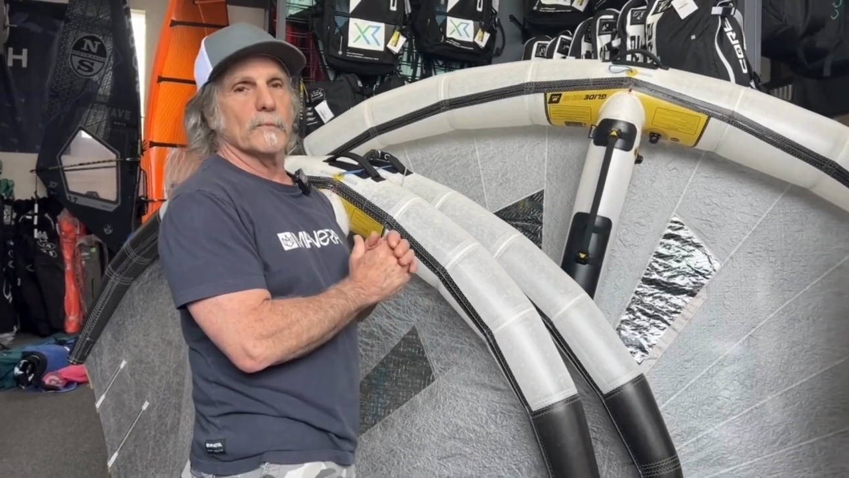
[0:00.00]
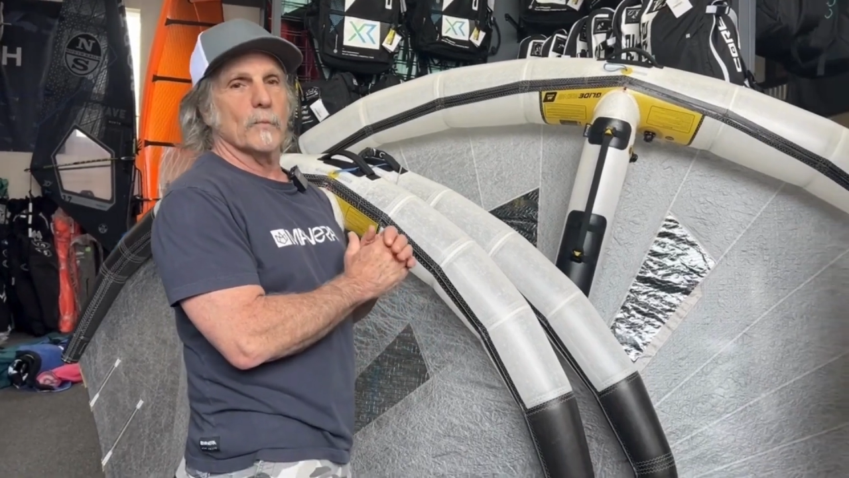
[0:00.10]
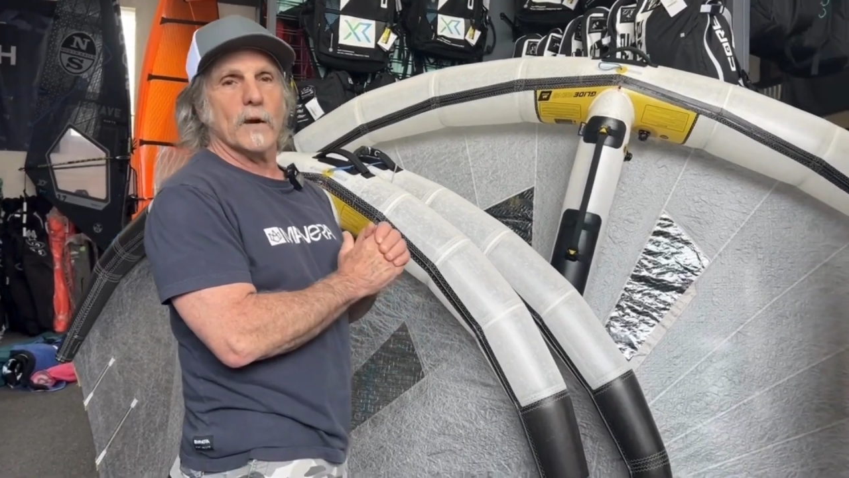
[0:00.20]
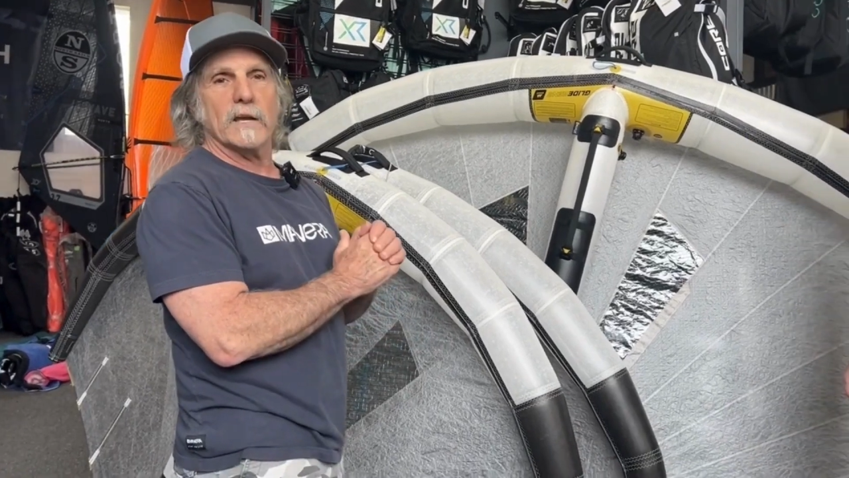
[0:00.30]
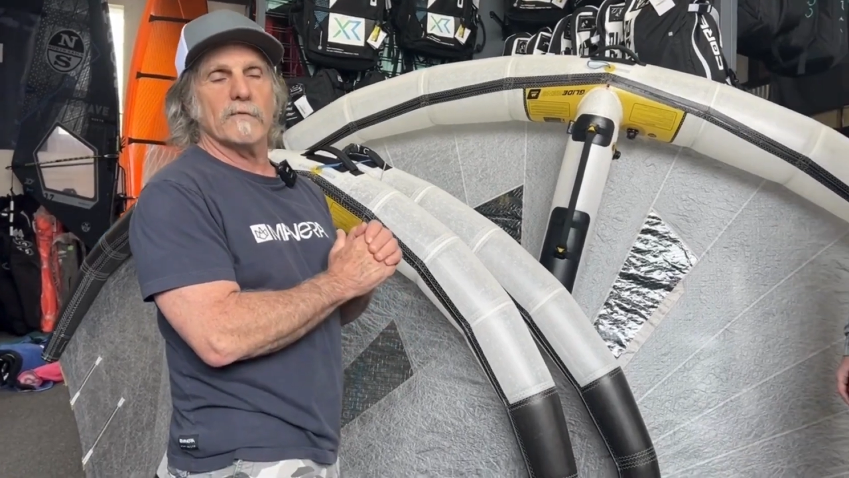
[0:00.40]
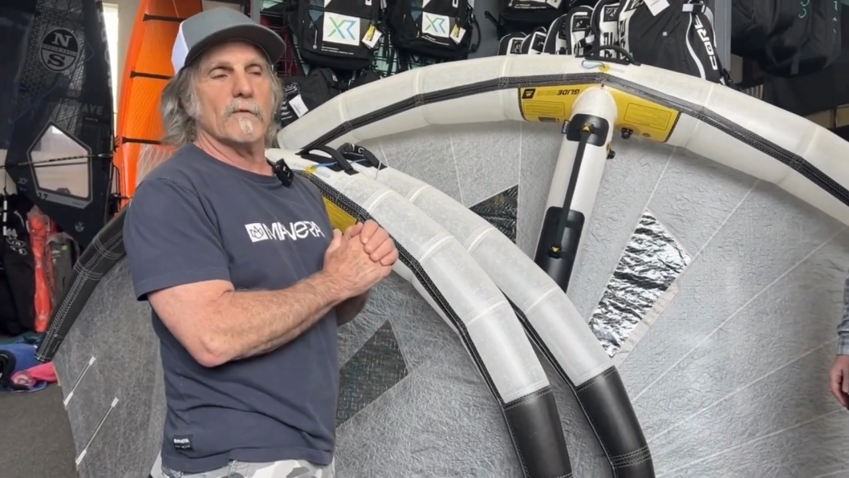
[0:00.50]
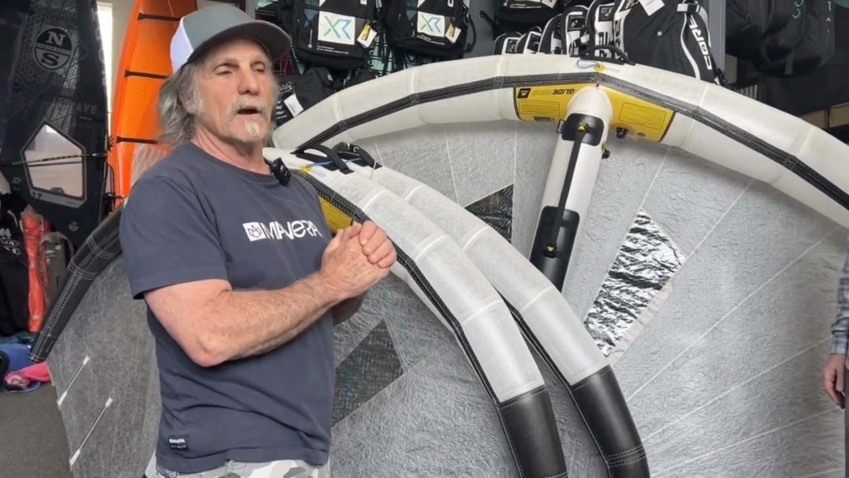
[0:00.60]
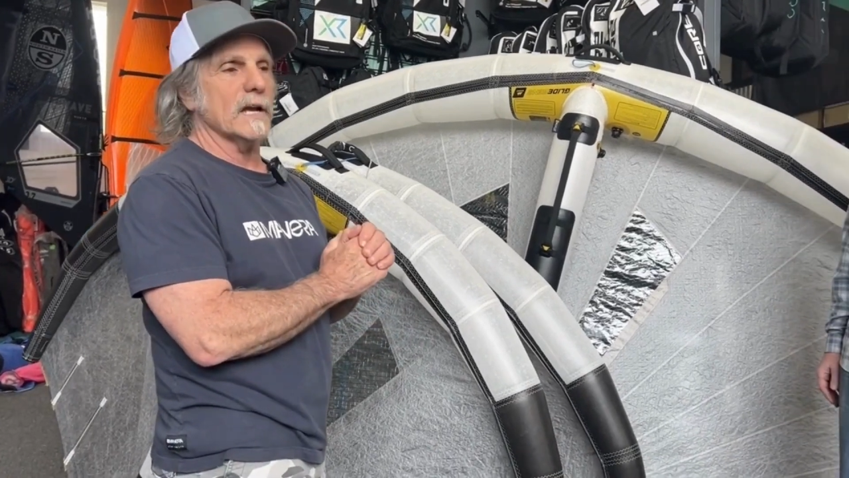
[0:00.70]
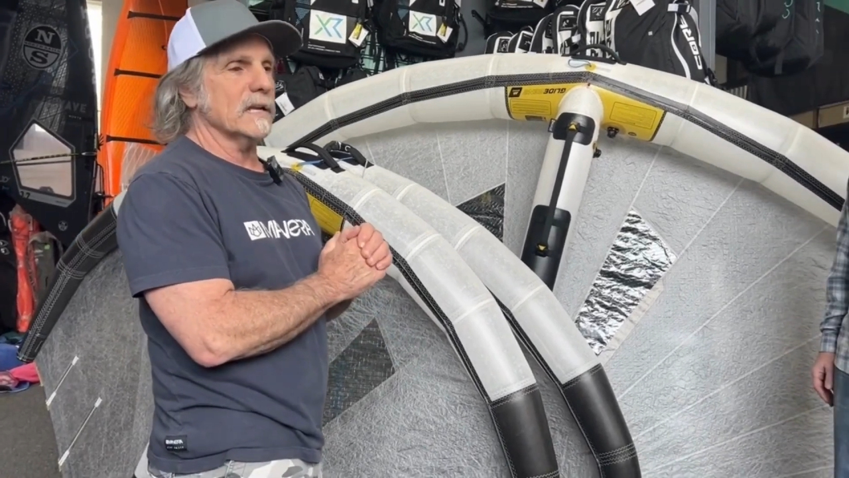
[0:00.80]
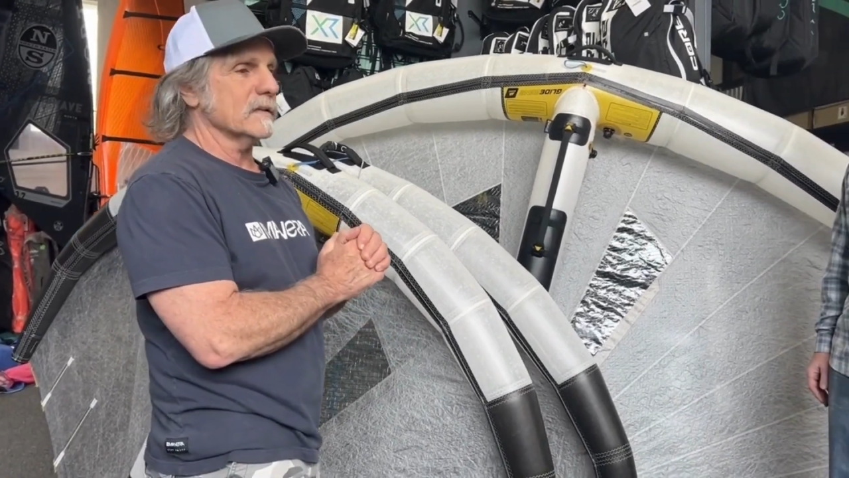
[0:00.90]
wave
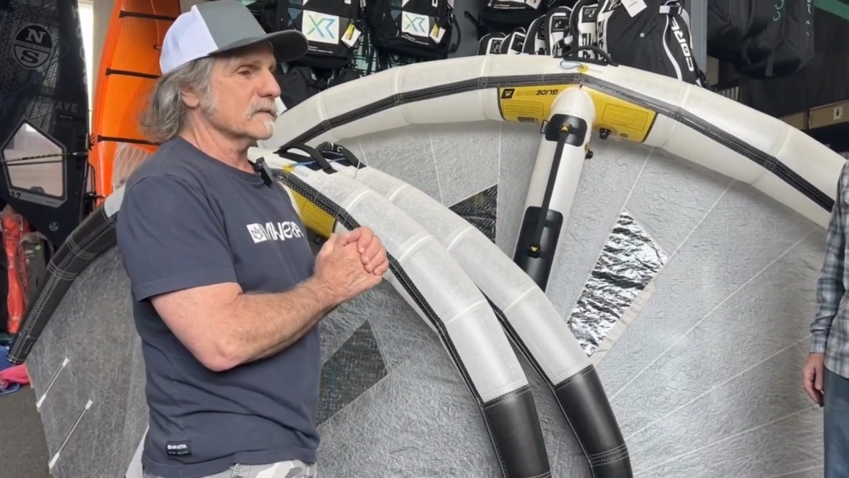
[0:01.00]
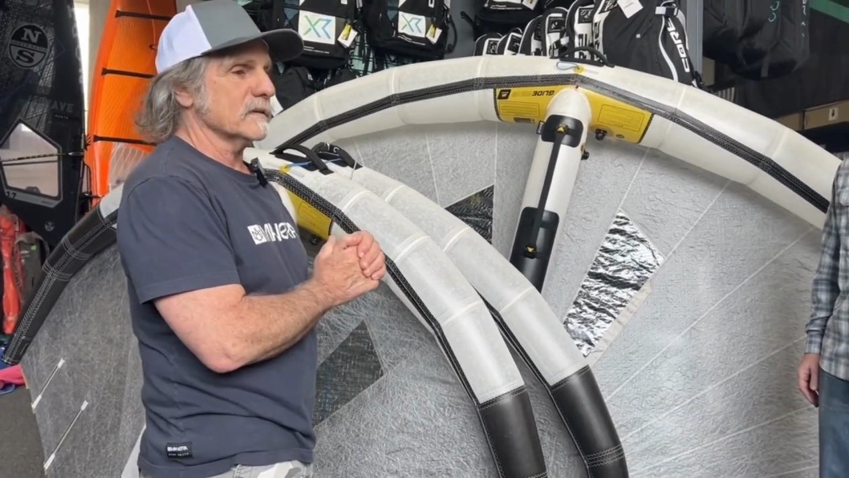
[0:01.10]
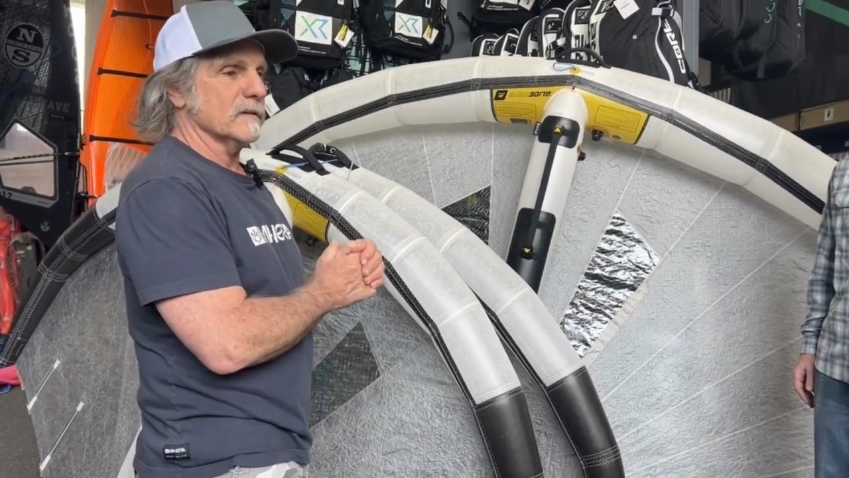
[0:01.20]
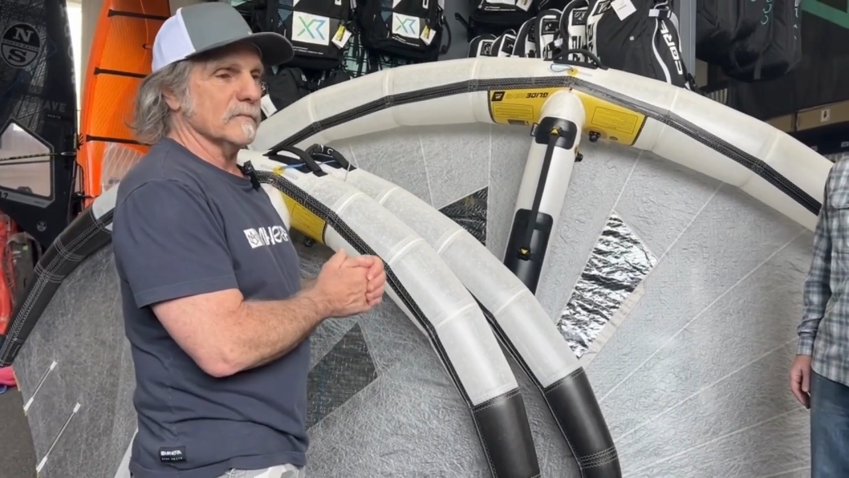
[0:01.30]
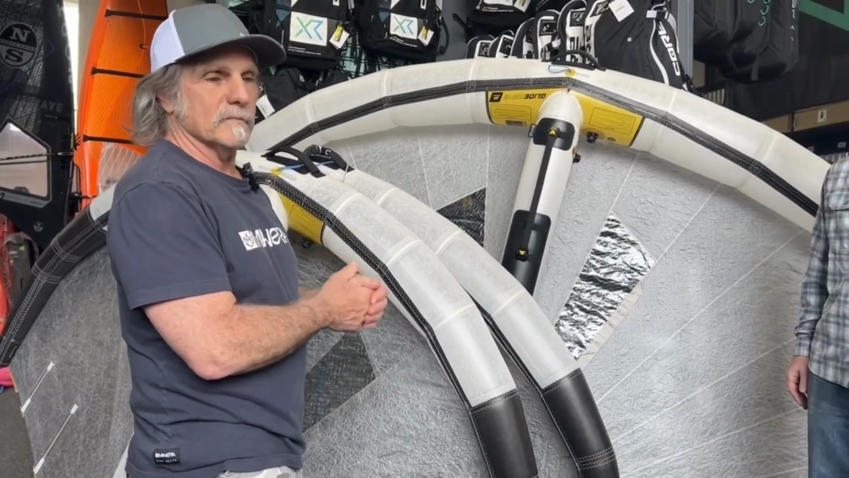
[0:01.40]
riding is going